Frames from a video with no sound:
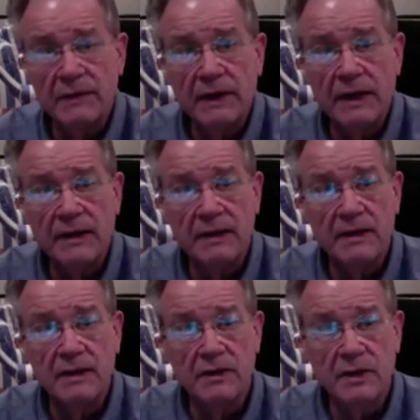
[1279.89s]
And
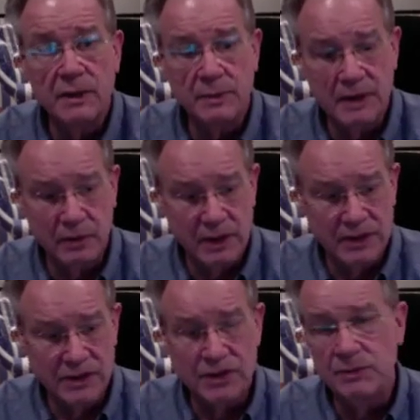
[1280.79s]
you keep that
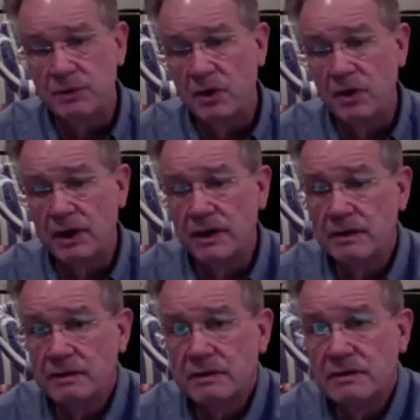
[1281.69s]
relationship going
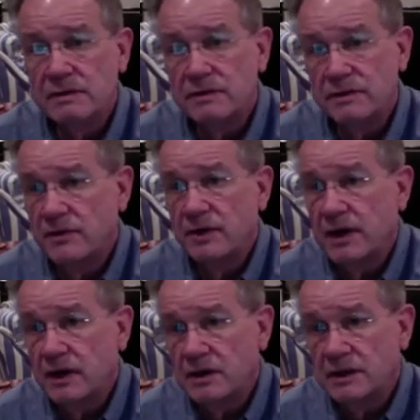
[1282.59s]
for a very long